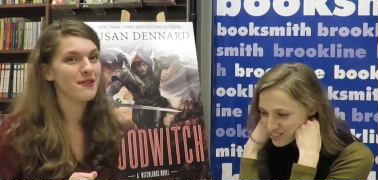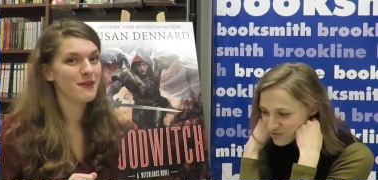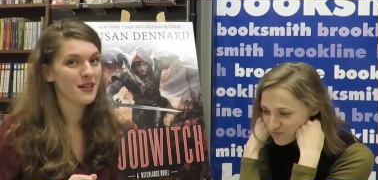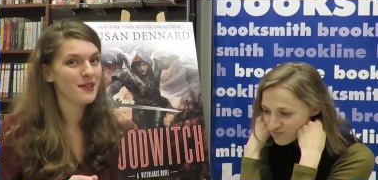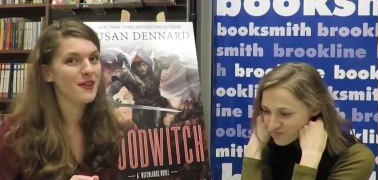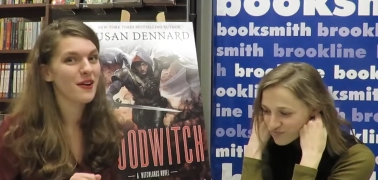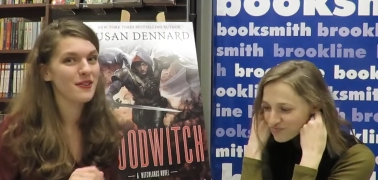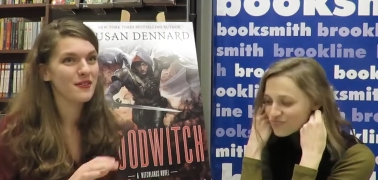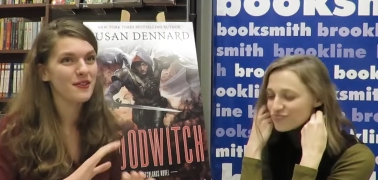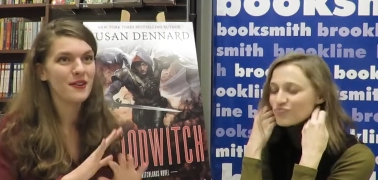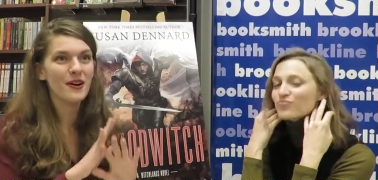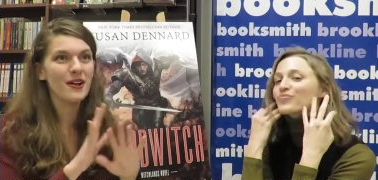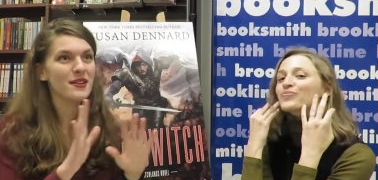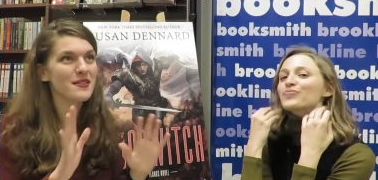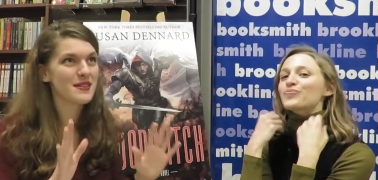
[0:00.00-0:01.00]
Speaker 1: a read-along
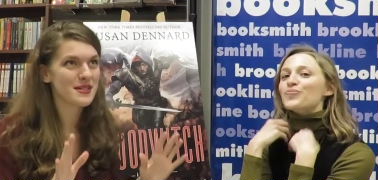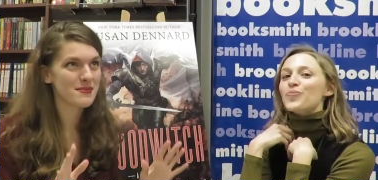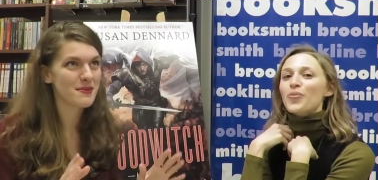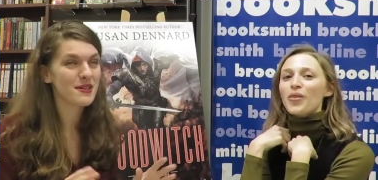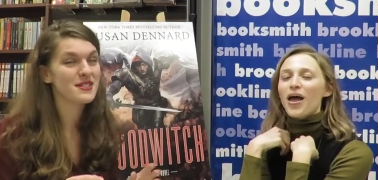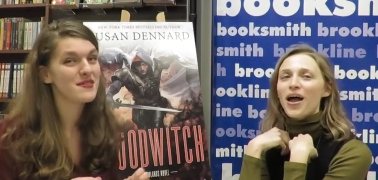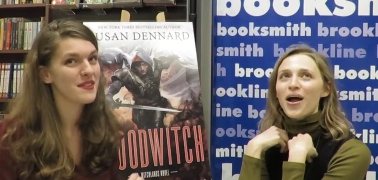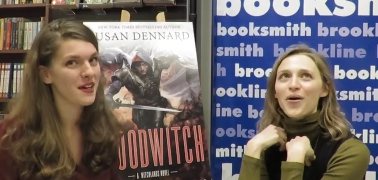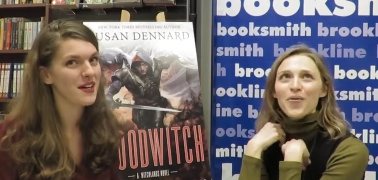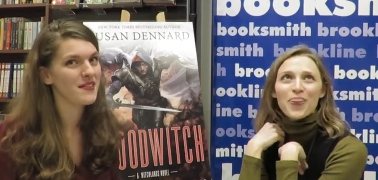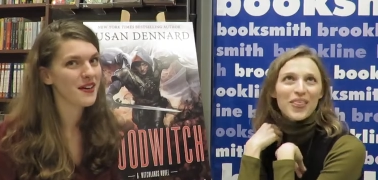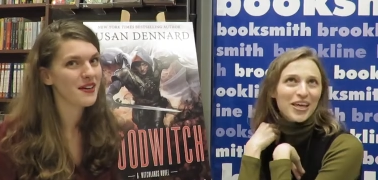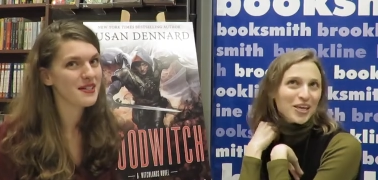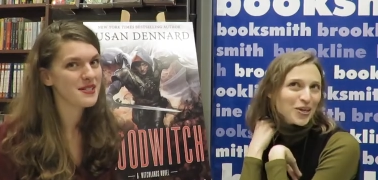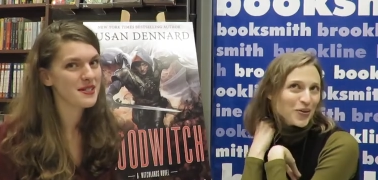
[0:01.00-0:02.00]
for all of these books
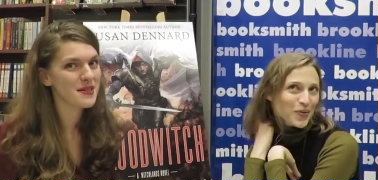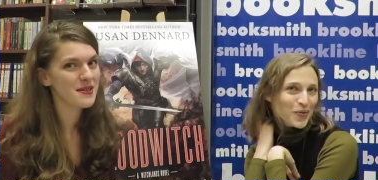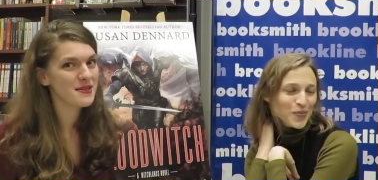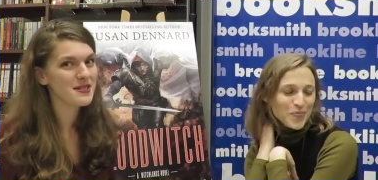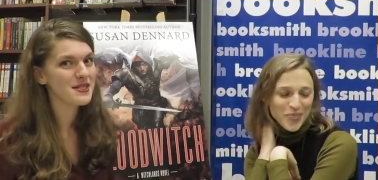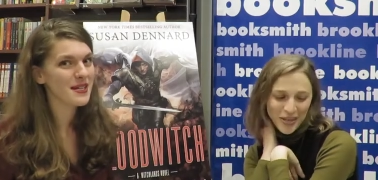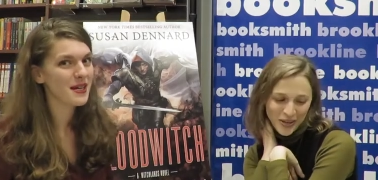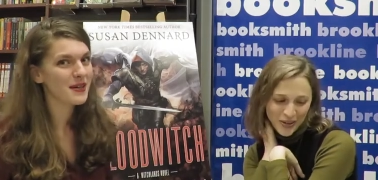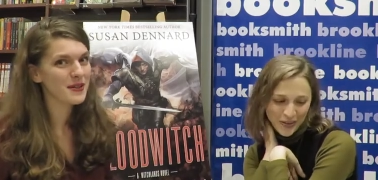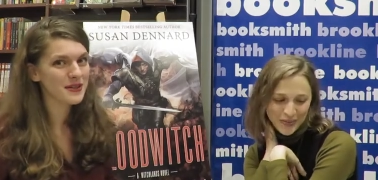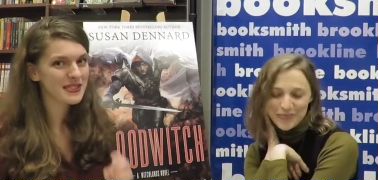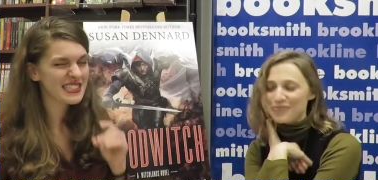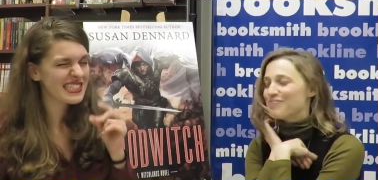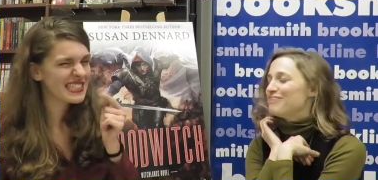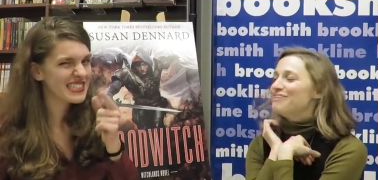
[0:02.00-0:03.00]
very, very soon,
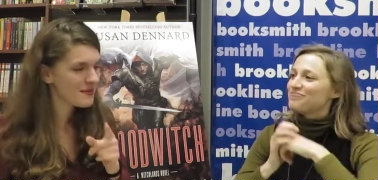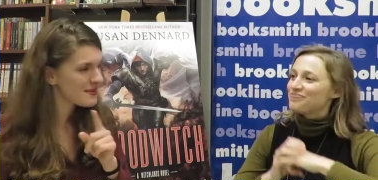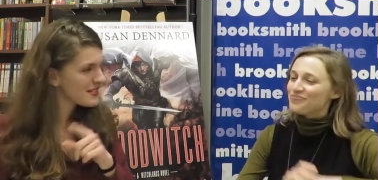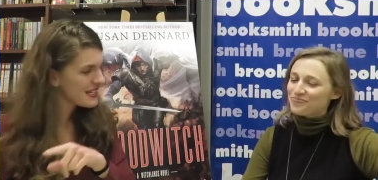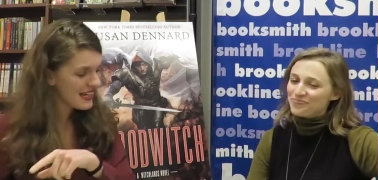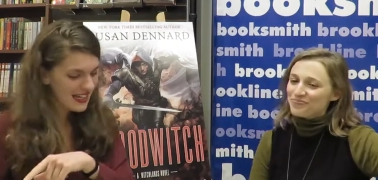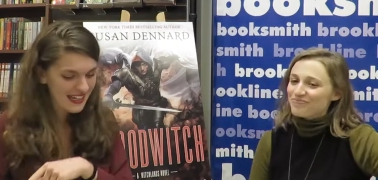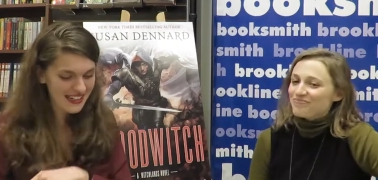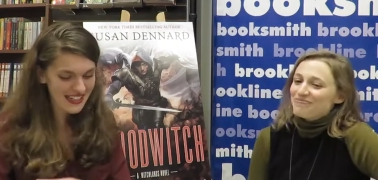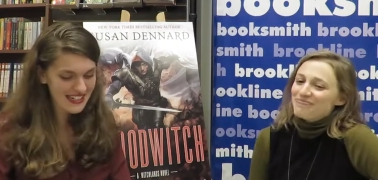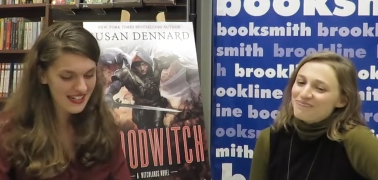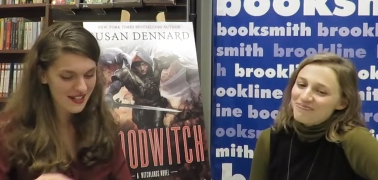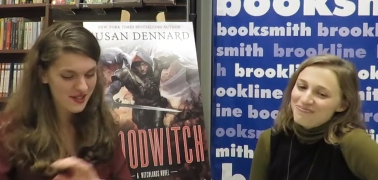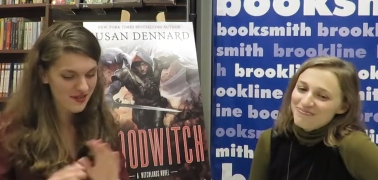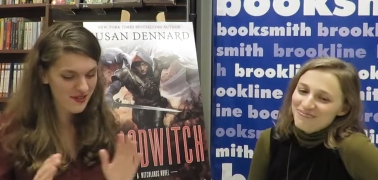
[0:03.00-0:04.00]
so stay
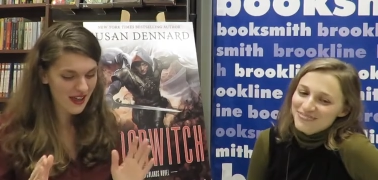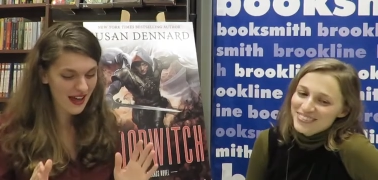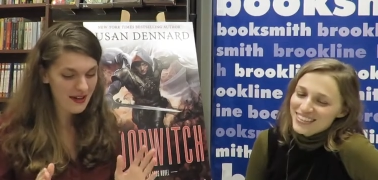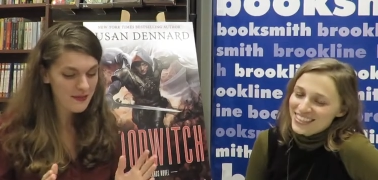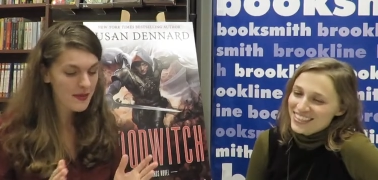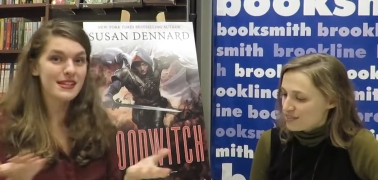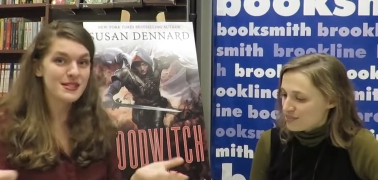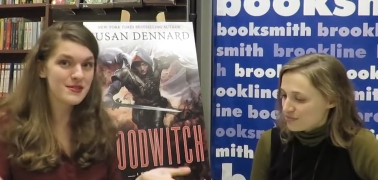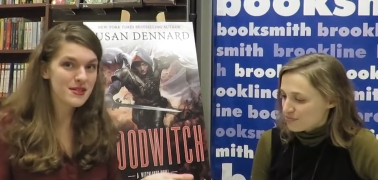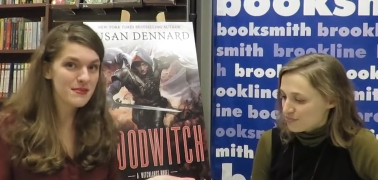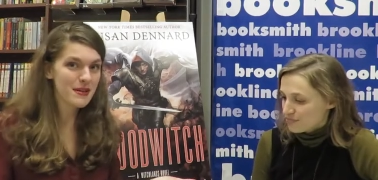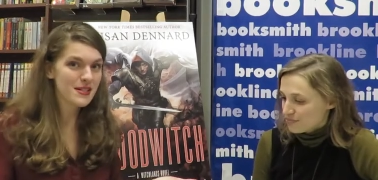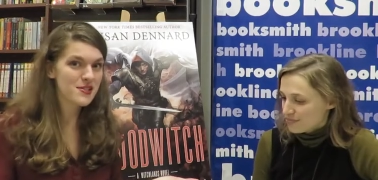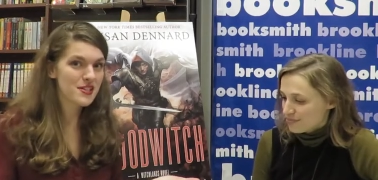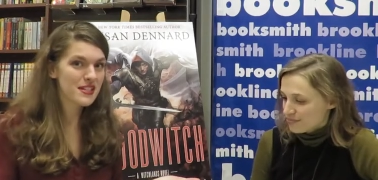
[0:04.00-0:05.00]
in touch for that. As
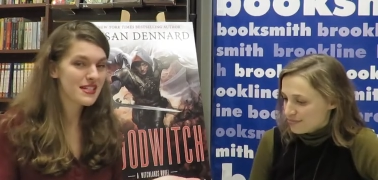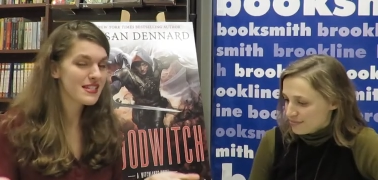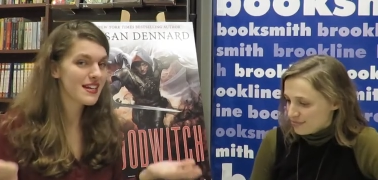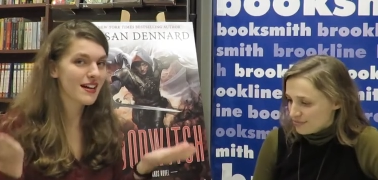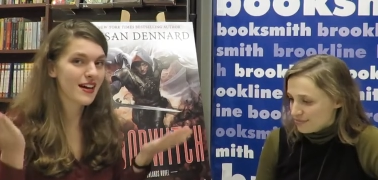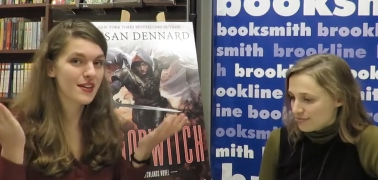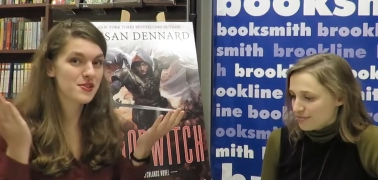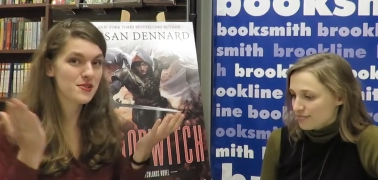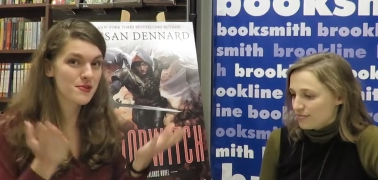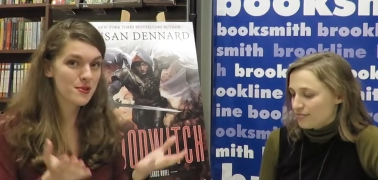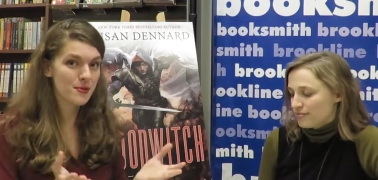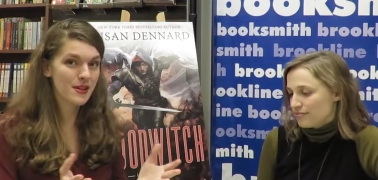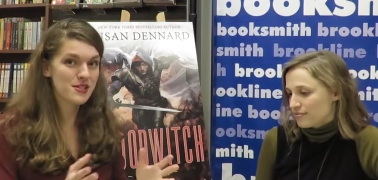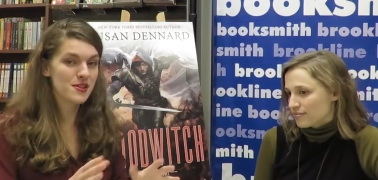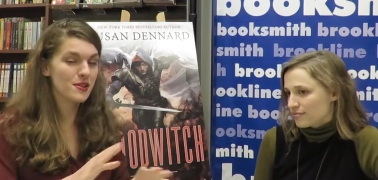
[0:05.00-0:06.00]
Susan mentioned,
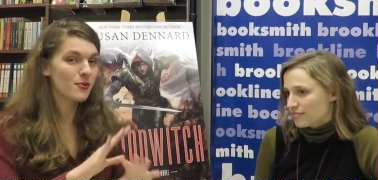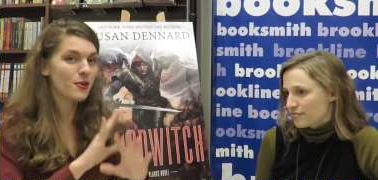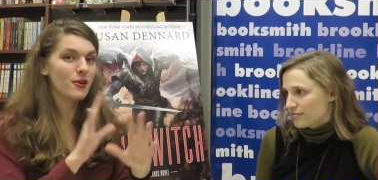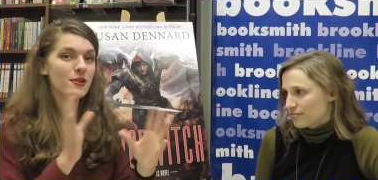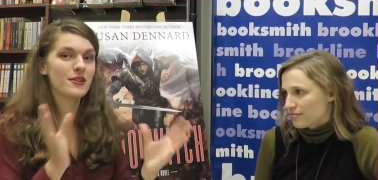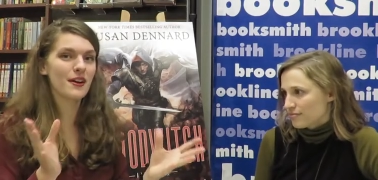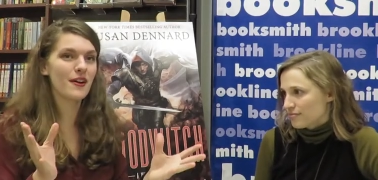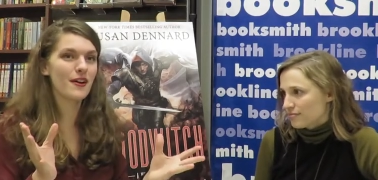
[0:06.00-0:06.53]
Truthwitch, in the world